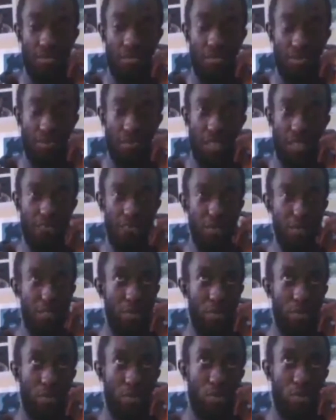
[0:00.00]
The
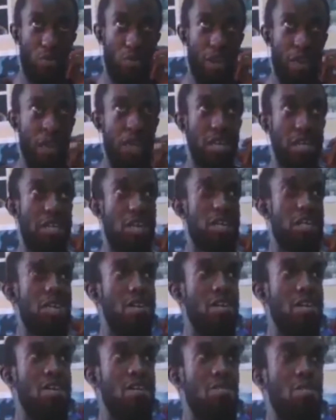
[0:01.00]
people who
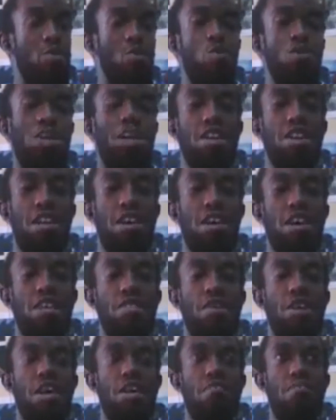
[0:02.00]
who can
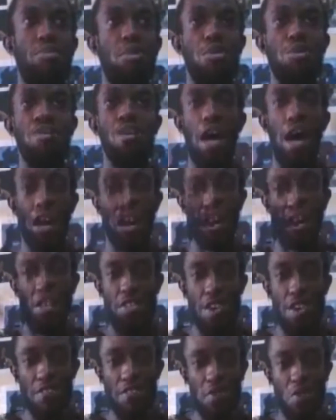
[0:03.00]
they can build
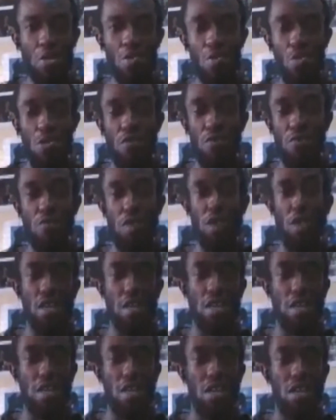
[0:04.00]
another form of me.
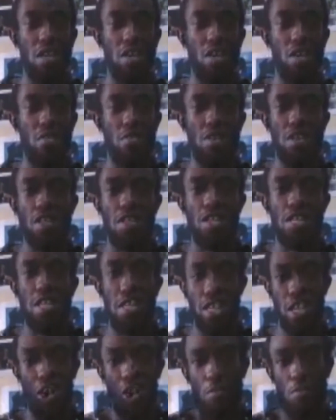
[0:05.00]
You get, they
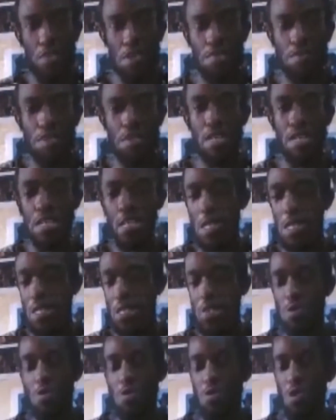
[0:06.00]
sculpt me
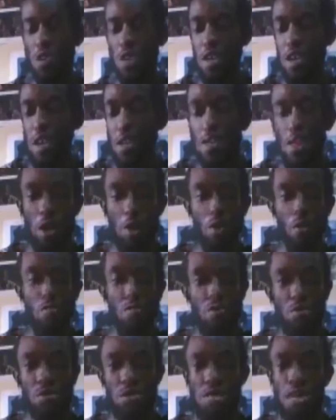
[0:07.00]
into their
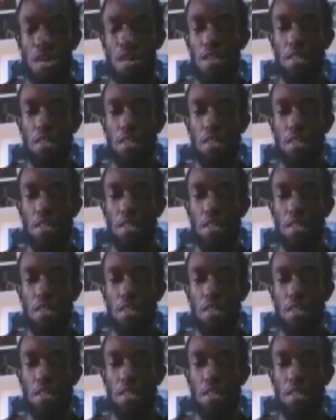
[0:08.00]
computer. They